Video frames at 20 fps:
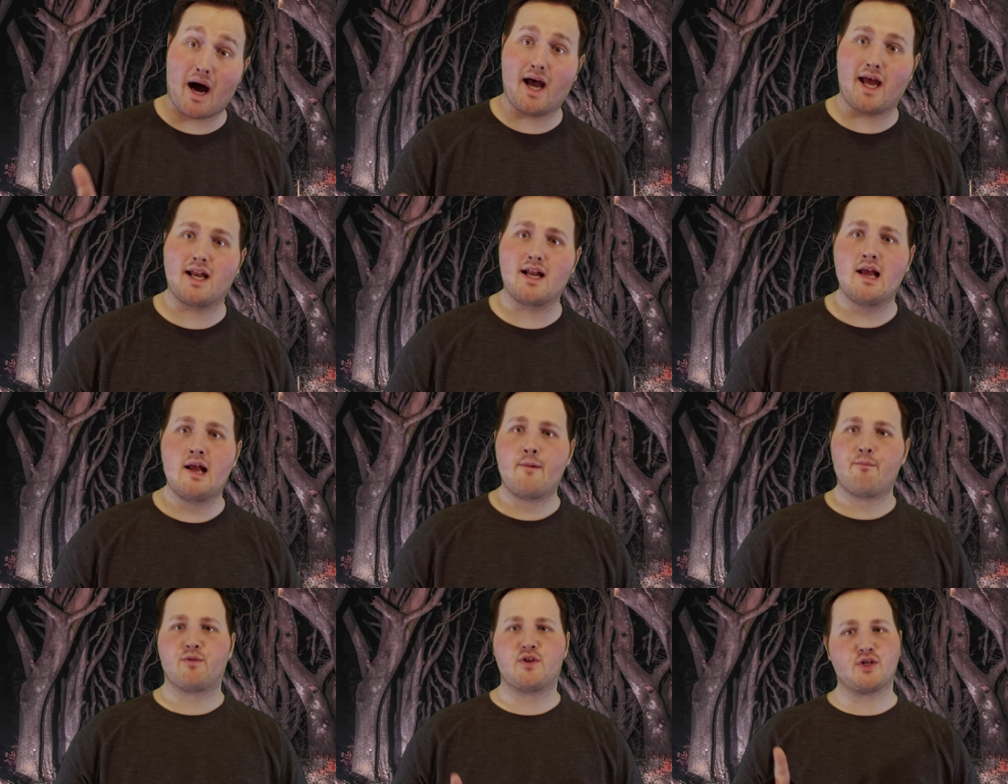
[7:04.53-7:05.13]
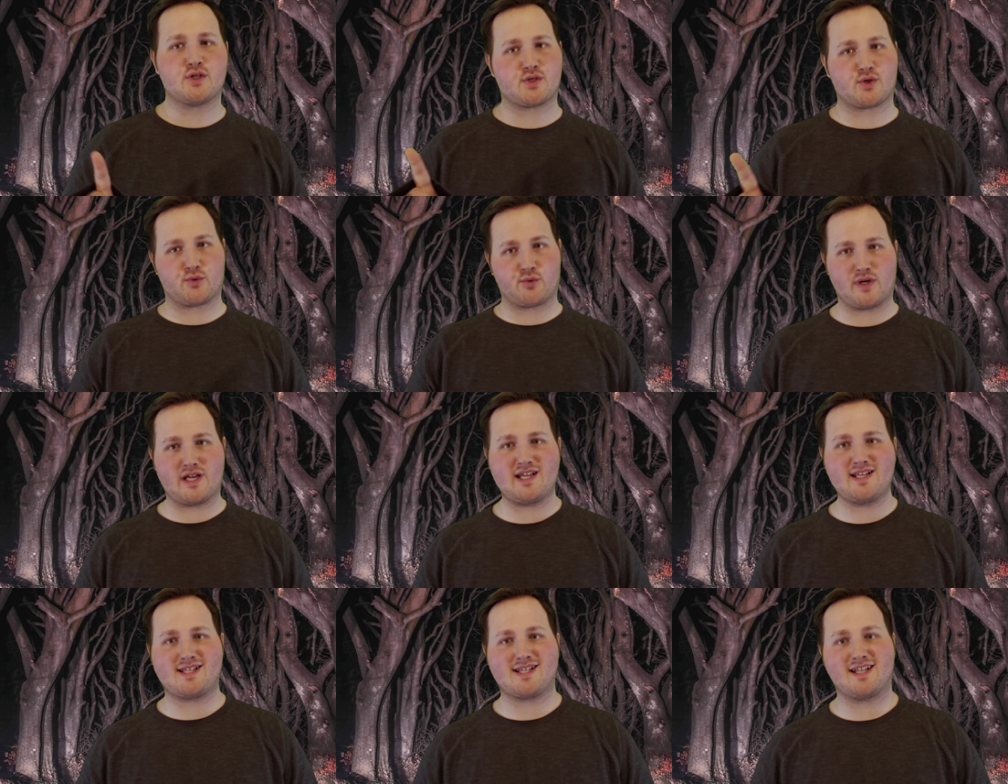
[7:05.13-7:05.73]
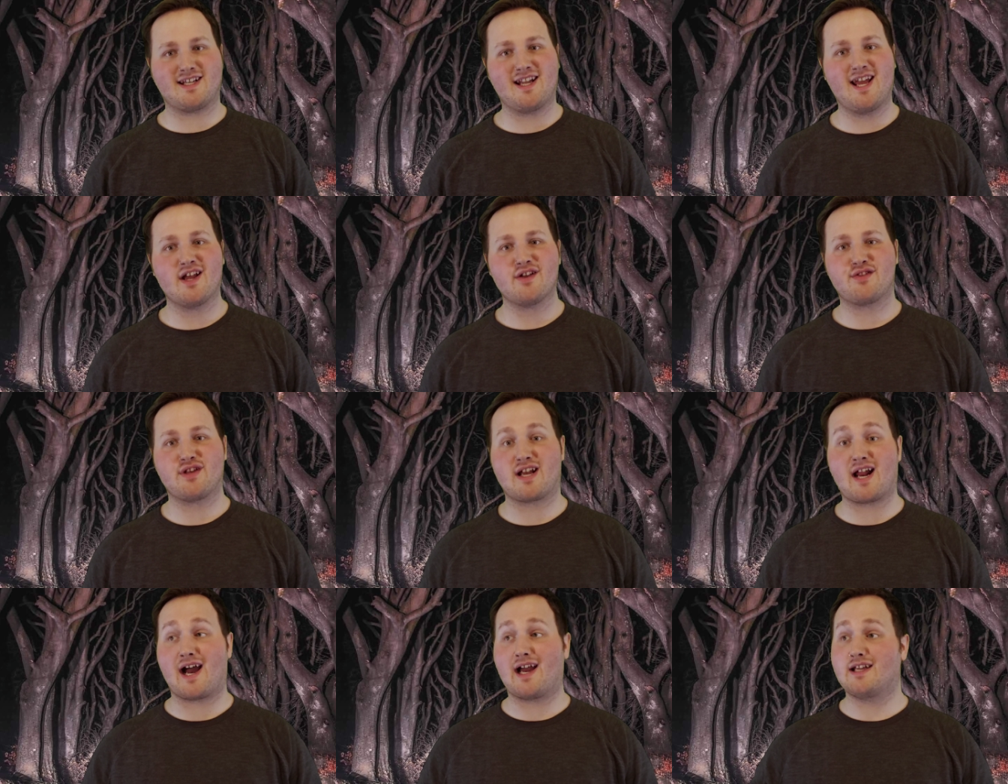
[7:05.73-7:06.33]
But there's a
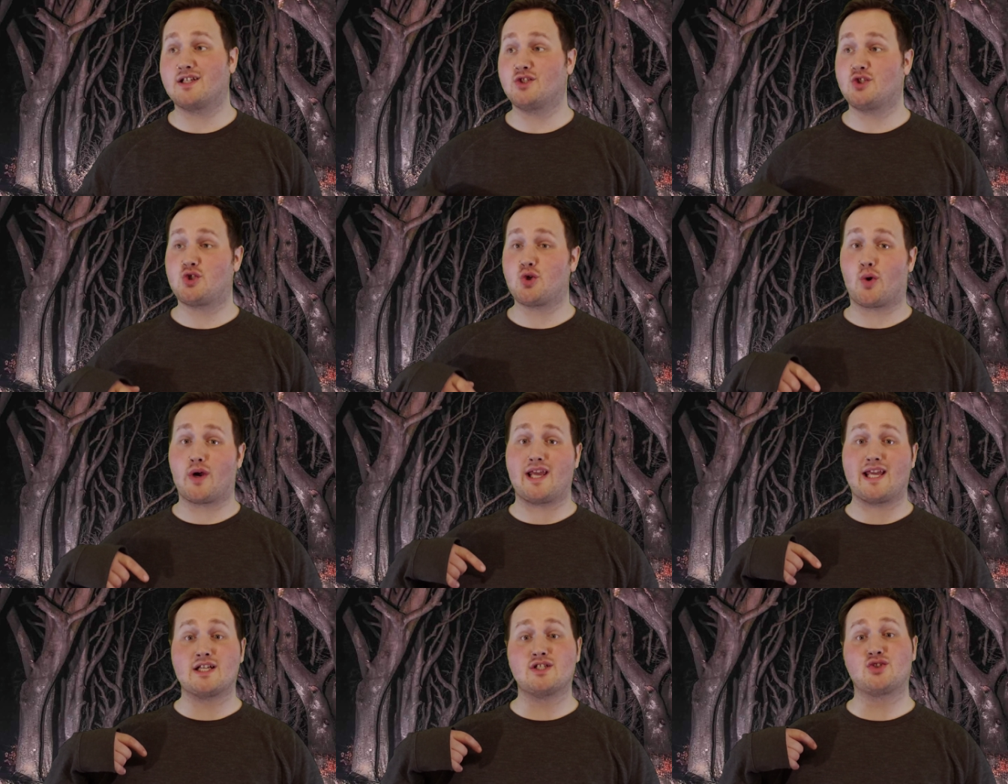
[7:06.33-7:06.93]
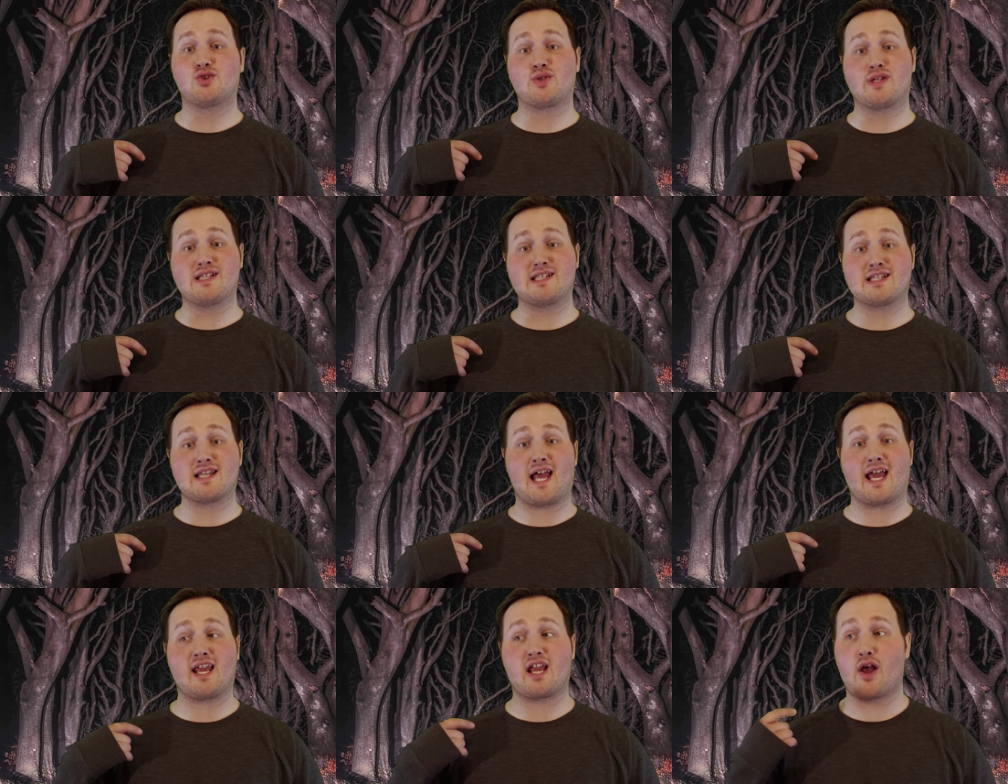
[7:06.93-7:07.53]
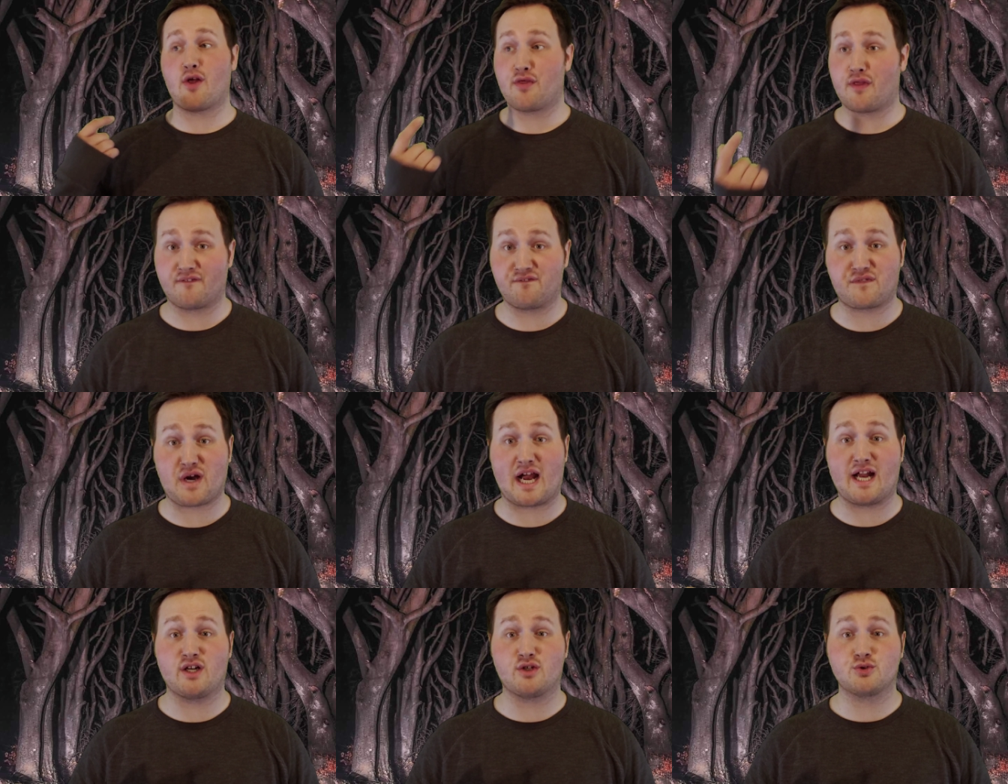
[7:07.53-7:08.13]
reason that I enjoy entries like
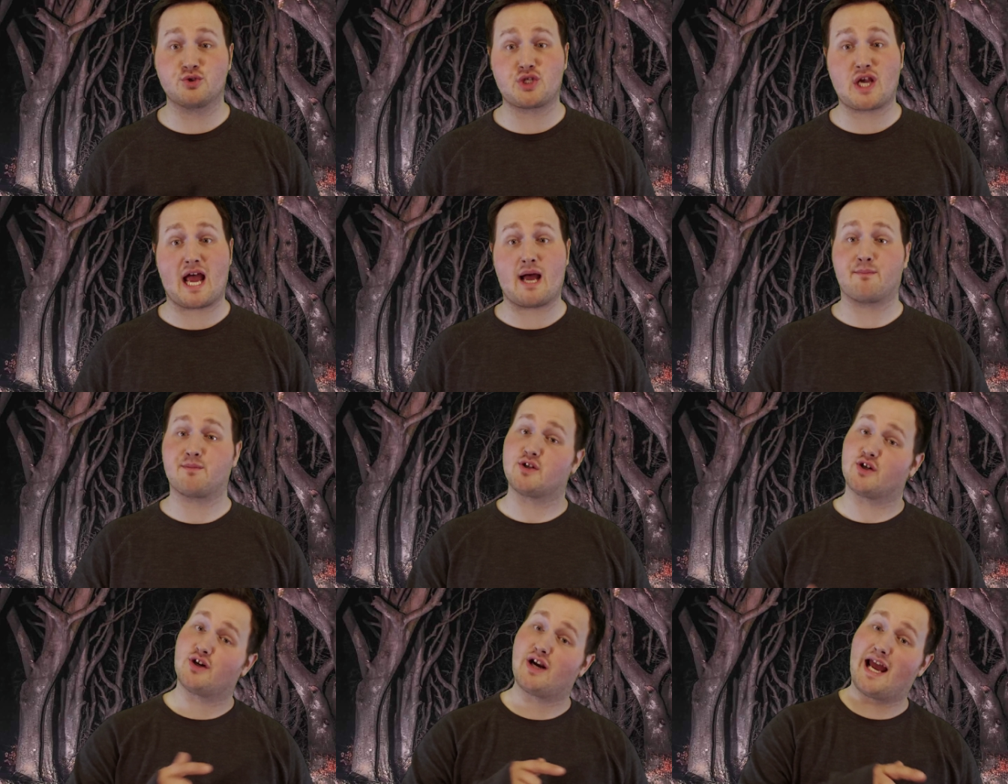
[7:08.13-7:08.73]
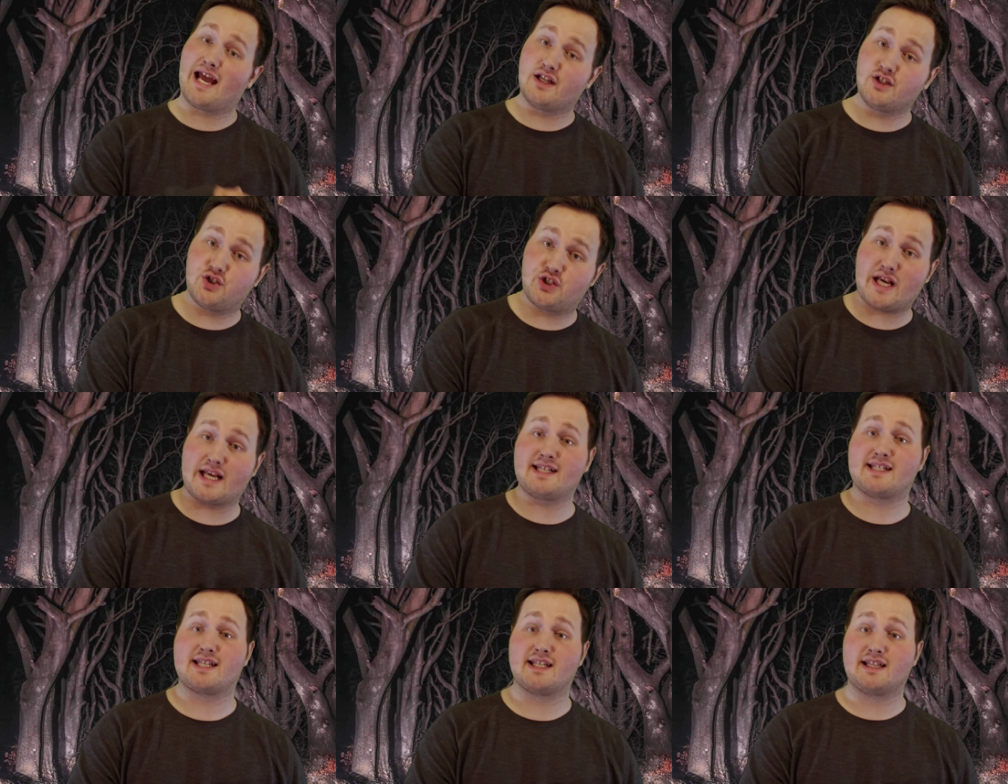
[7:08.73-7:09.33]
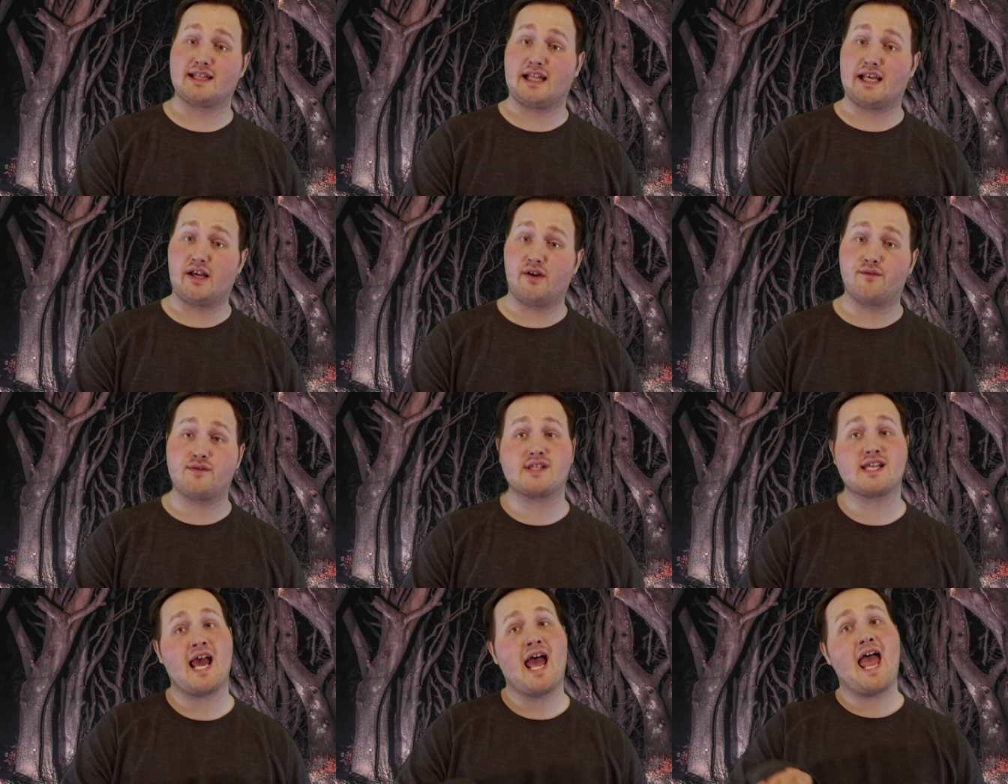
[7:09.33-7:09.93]
The Final Chapter and Jason
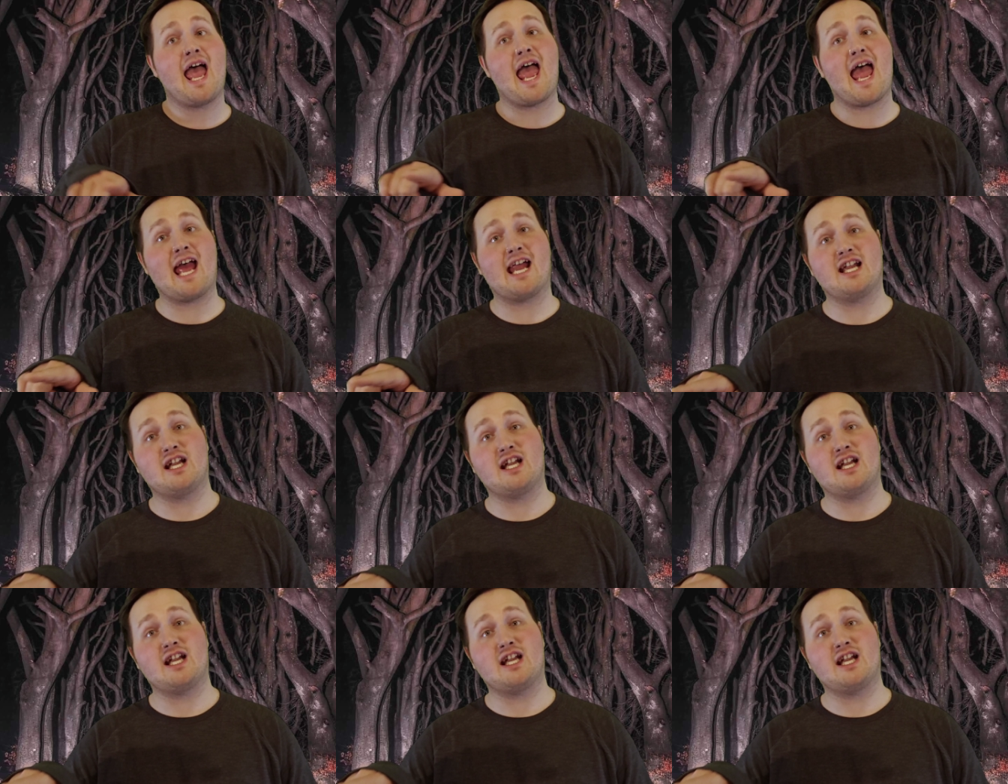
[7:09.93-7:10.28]
Lives